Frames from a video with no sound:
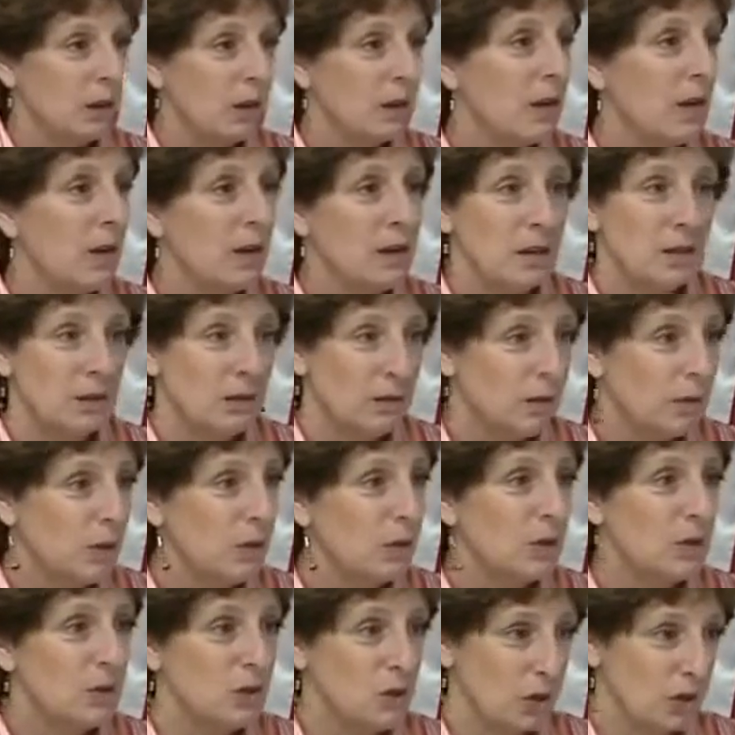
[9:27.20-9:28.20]
getting the
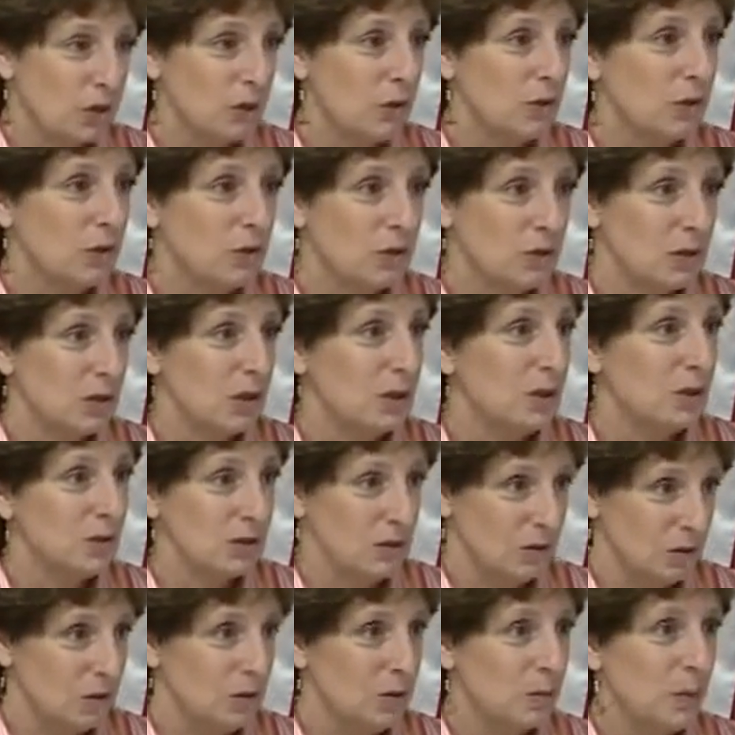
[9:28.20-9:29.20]
first articles in the
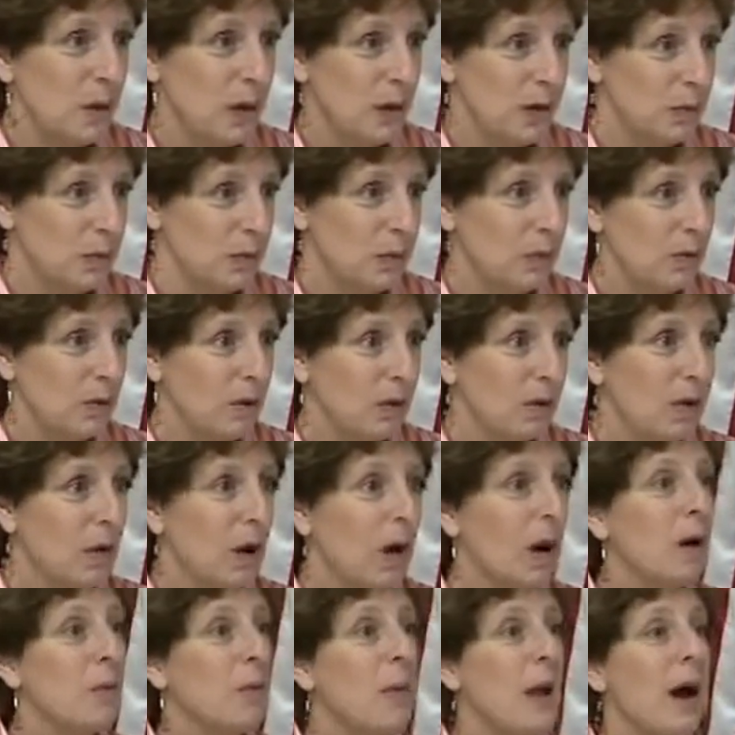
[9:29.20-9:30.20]
newspaper
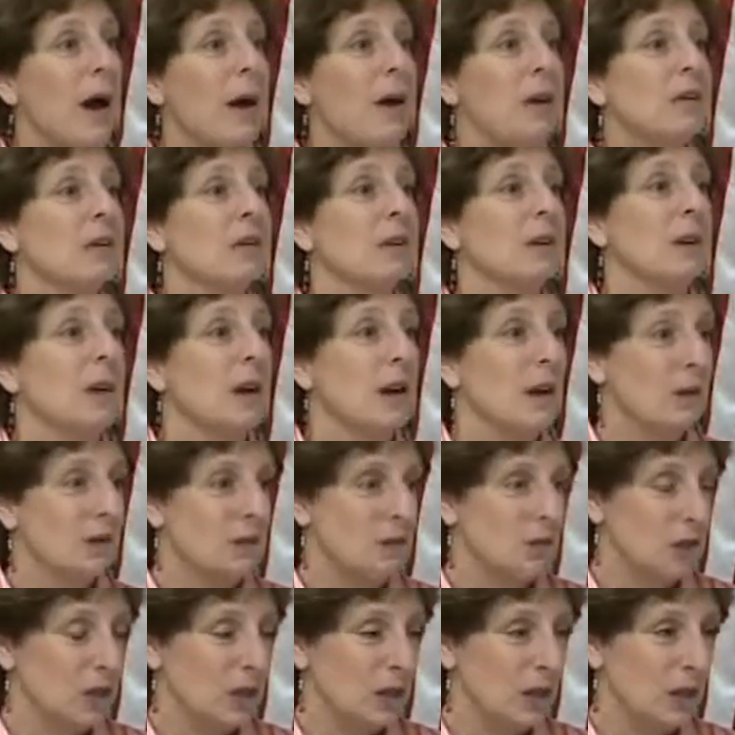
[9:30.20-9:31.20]
about
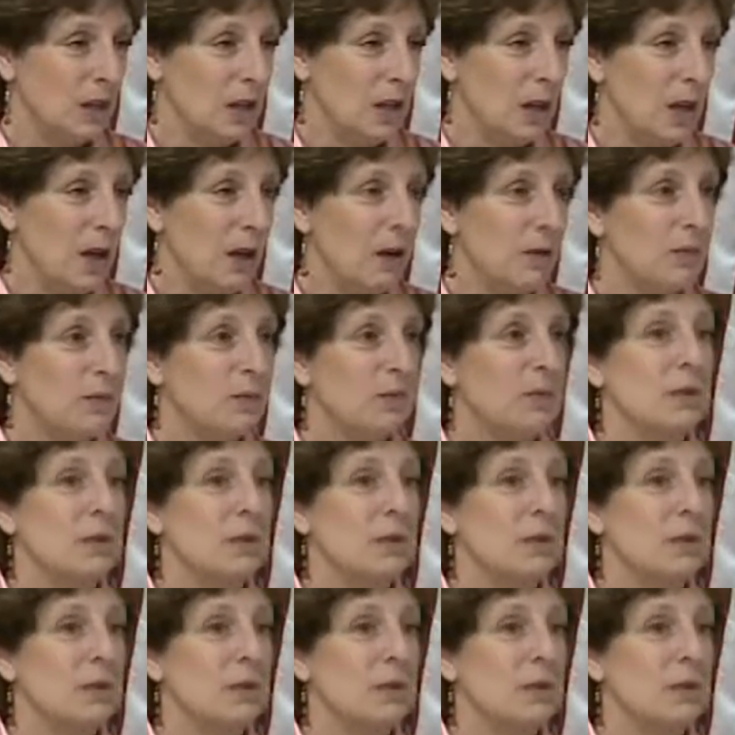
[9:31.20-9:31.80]
LGEF,